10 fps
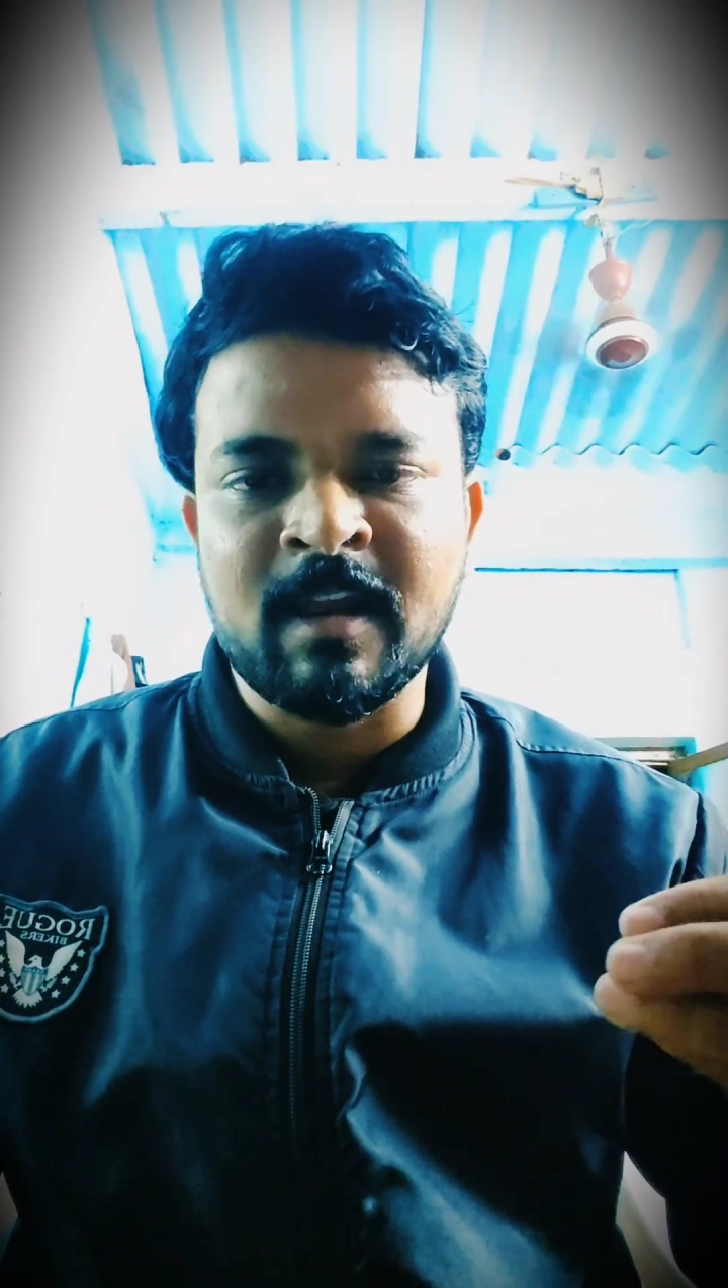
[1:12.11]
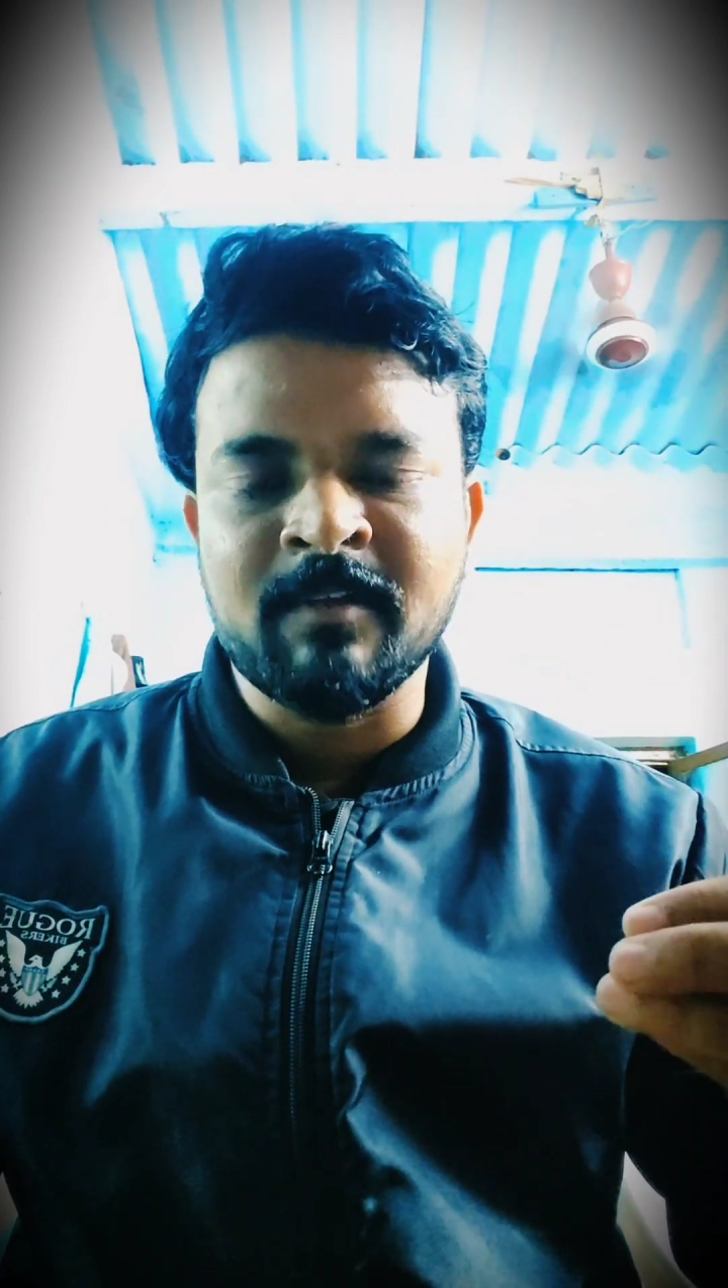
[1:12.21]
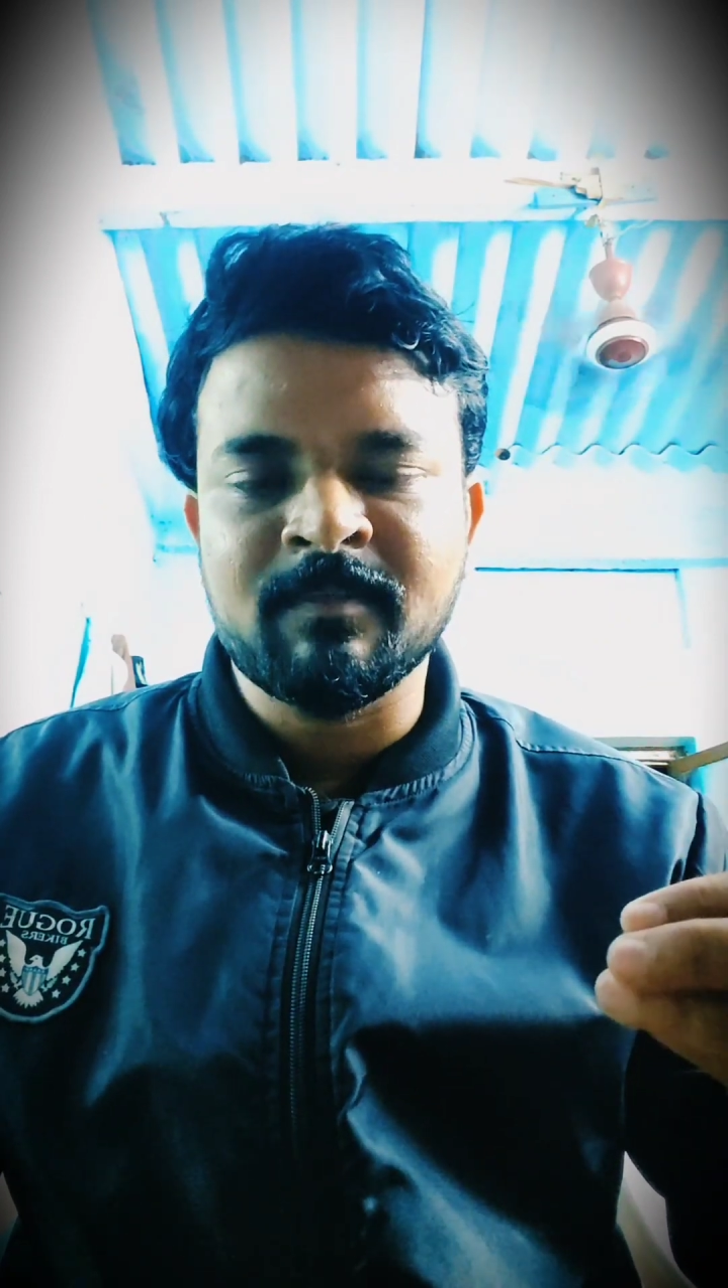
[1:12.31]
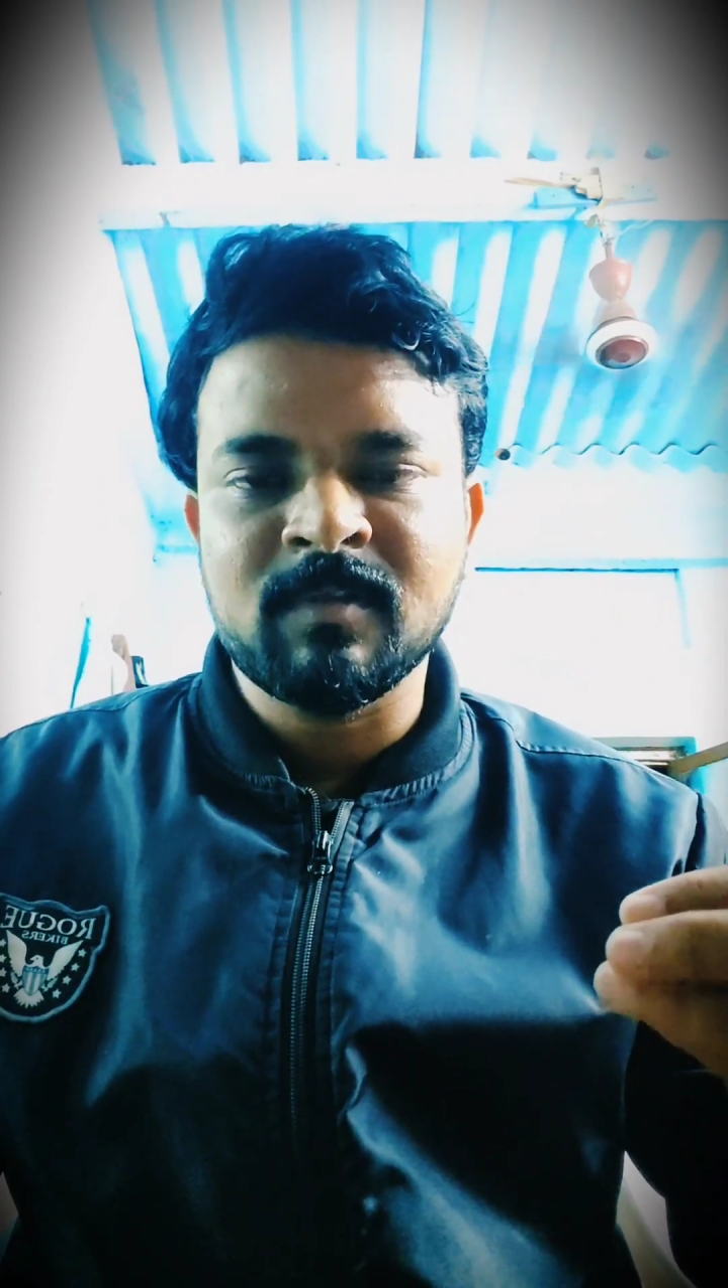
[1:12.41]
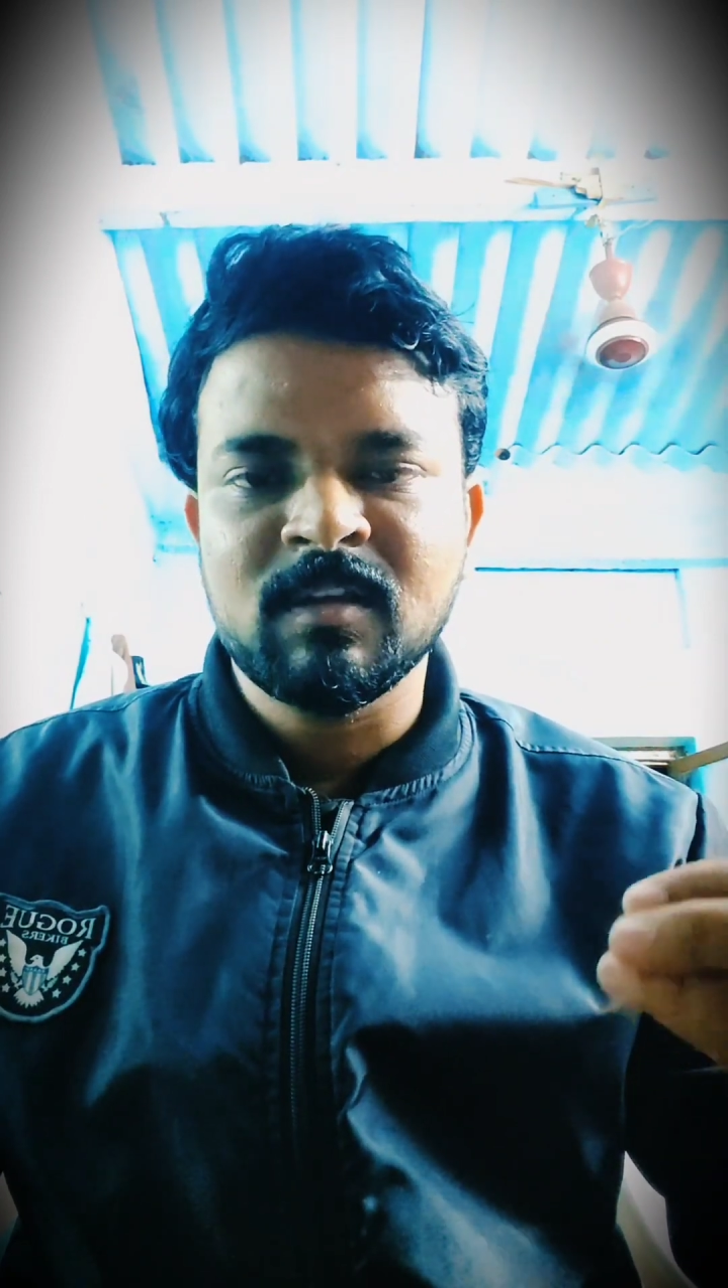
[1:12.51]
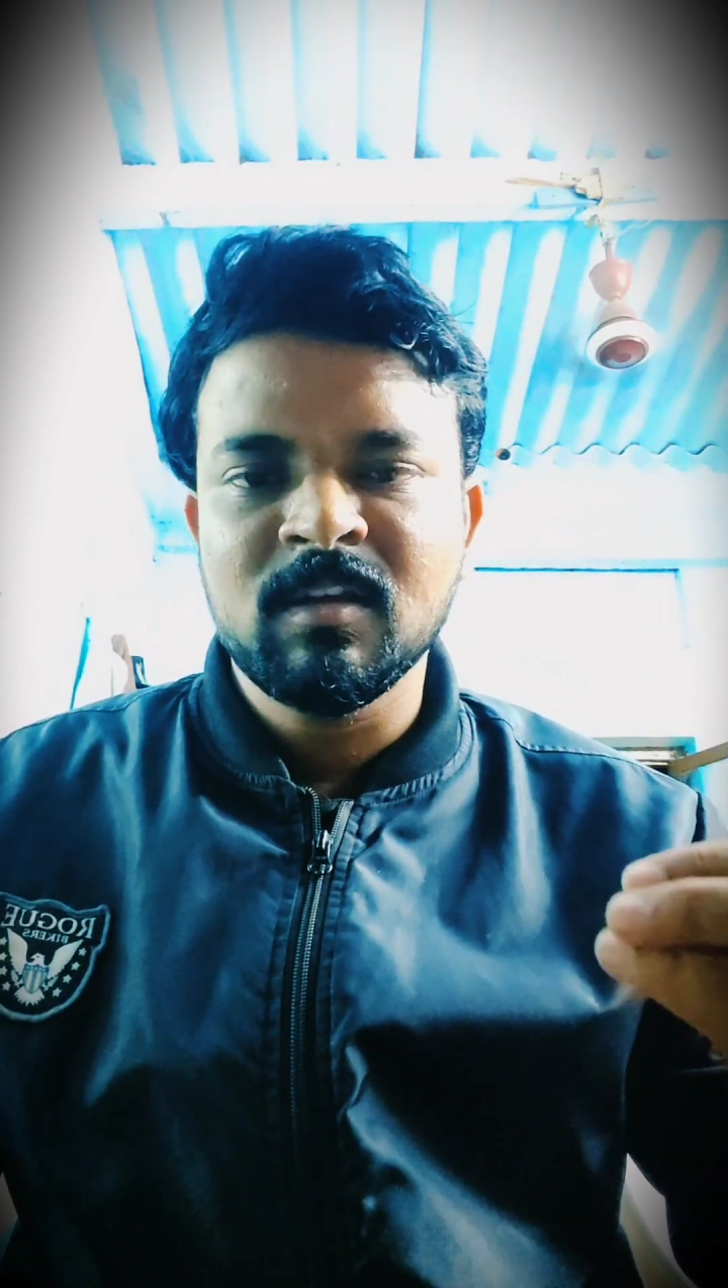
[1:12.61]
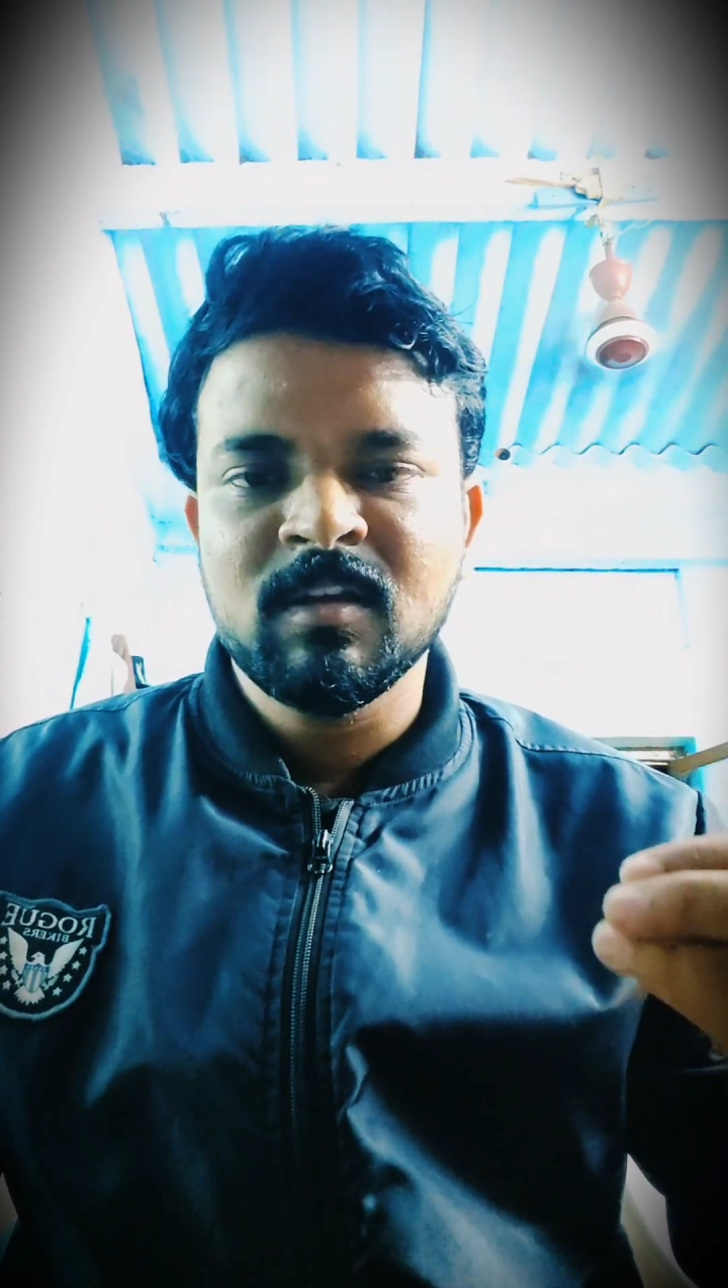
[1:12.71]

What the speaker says: life.